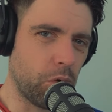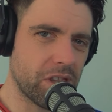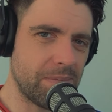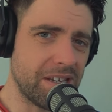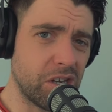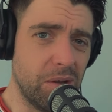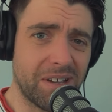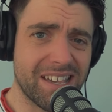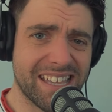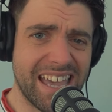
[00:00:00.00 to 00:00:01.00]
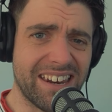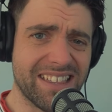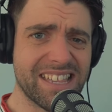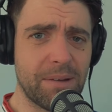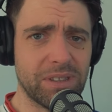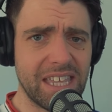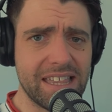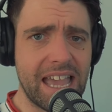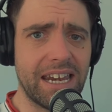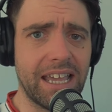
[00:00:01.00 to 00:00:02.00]
What's he been doing? Because again, as I said, with these
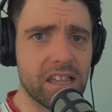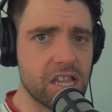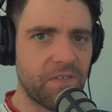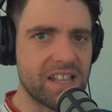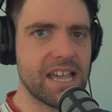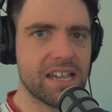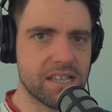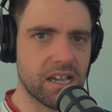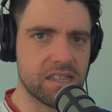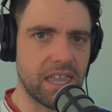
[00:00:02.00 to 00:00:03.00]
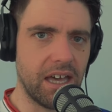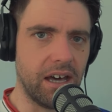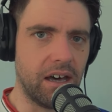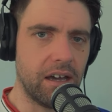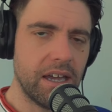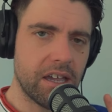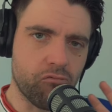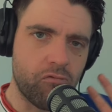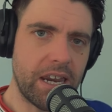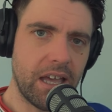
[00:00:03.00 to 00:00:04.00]
endings, as fantastic as they are, it's
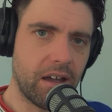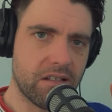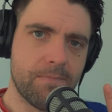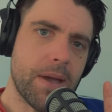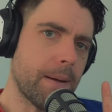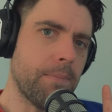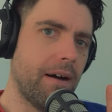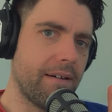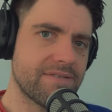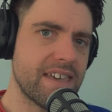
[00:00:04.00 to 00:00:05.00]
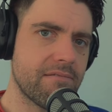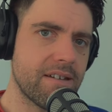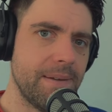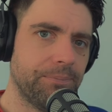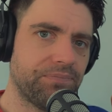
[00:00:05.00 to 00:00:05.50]
really hard to pick apart a theory.